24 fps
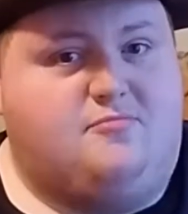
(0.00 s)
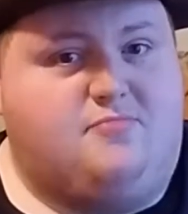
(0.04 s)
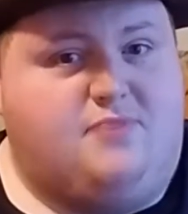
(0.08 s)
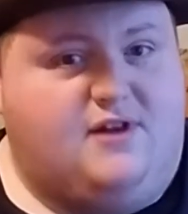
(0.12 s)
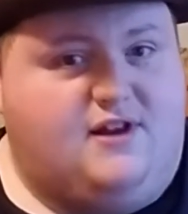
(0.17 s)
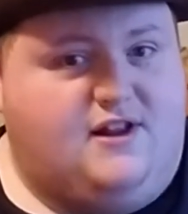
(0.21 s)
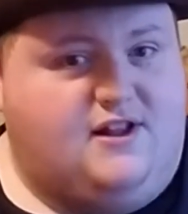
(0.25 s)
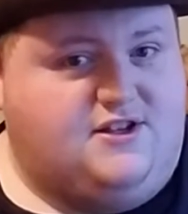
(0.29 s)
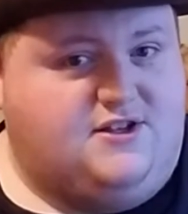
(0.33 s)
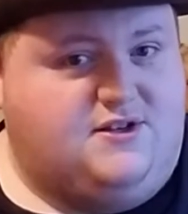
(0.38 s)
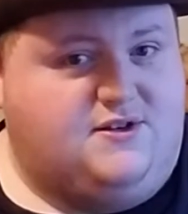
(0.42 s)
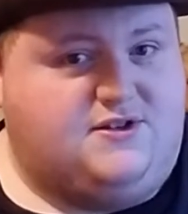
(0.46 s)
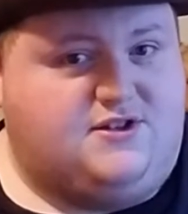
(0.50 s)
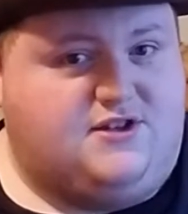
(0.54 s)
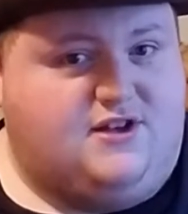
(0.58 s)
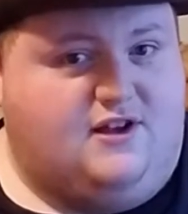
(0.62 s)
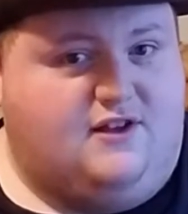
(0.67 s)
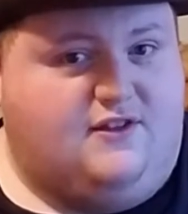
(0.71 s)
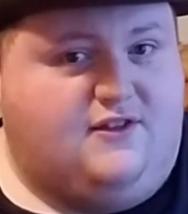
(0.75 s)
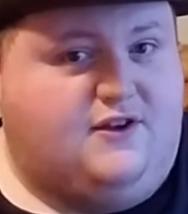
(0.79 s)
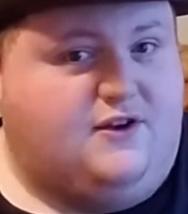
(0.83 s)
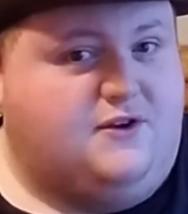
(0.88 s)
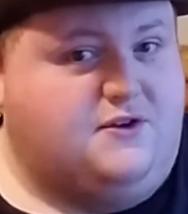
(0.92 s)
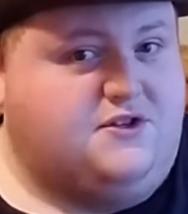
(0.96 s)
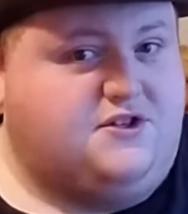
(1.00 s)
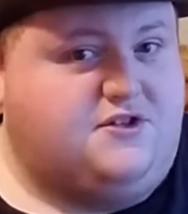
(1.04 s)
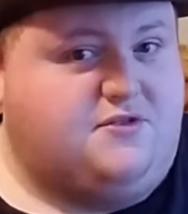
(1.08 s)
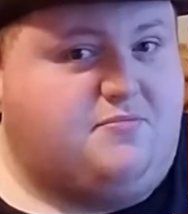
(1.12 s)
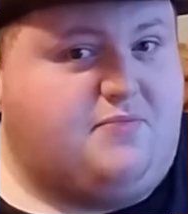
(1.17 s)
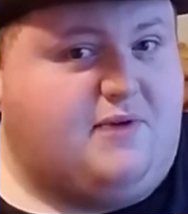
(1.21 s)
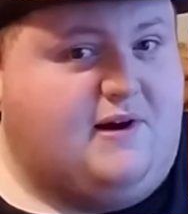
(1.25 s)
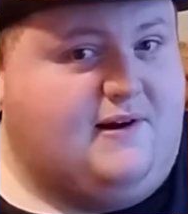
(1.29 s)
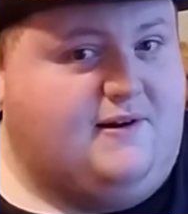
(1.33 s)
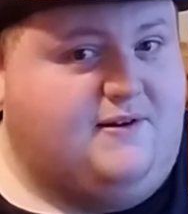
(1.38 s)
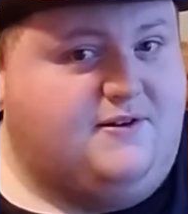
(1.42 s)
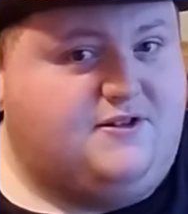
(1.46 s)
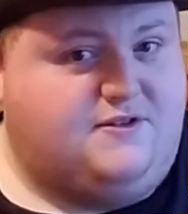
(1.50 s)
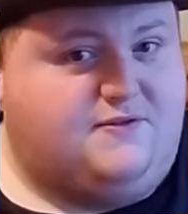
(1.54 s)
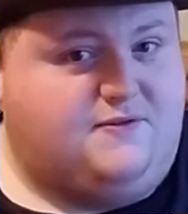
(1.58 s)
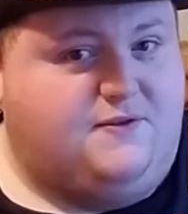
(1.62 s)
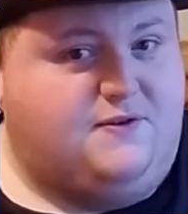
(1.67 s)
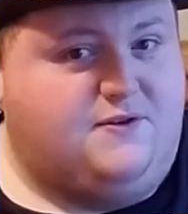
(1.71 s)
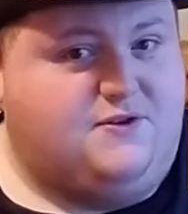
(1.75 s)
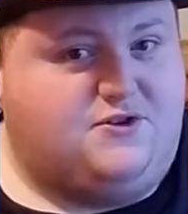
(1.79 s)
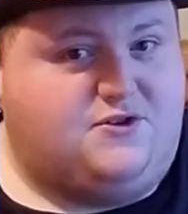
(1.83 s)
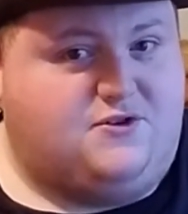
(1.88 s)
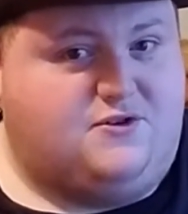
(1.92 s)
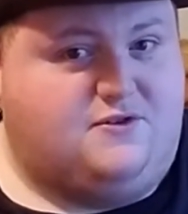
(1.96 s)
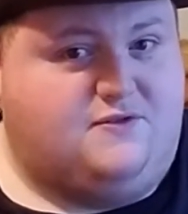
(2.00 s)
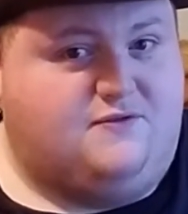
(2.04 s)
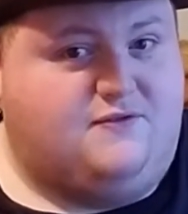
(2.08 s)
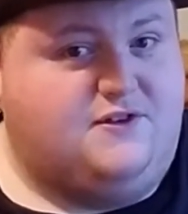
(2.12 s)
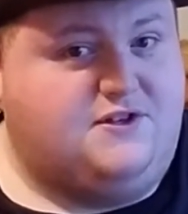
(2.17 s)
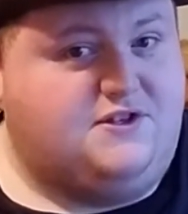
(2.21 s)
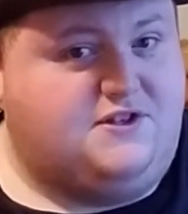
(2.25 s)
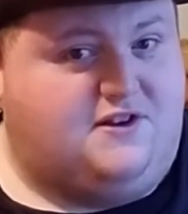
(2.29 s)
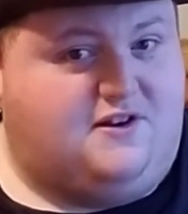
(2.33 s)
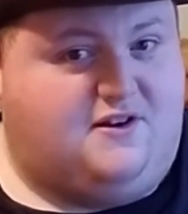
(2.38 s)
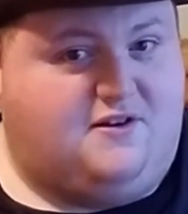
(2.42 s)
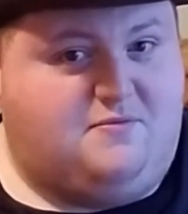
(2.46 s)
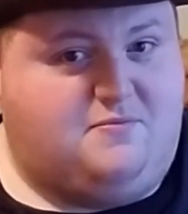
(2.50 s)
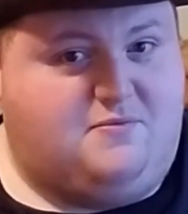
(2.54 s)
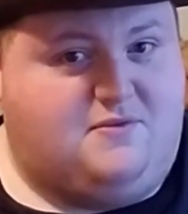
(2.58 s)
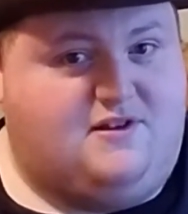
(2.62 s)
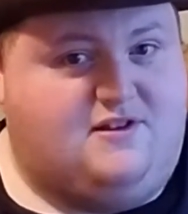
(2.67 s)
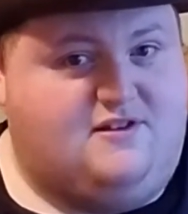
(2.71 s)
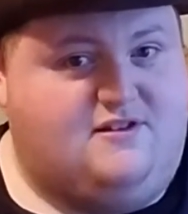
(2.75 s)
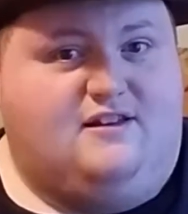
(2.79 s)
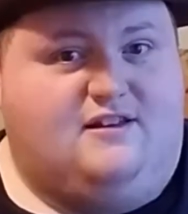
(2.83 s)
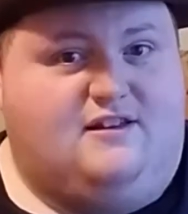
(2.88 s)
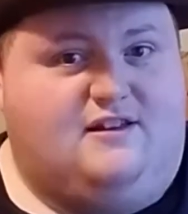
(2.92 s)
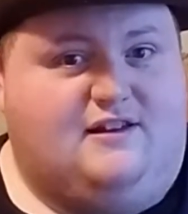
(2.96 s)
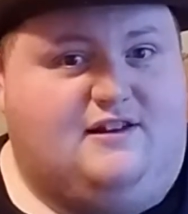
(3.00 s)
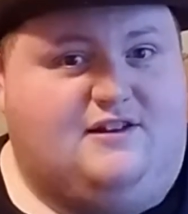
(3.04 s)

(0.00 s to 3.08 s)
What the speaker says: But as you saw, the Ghost of Pirate's Future visited me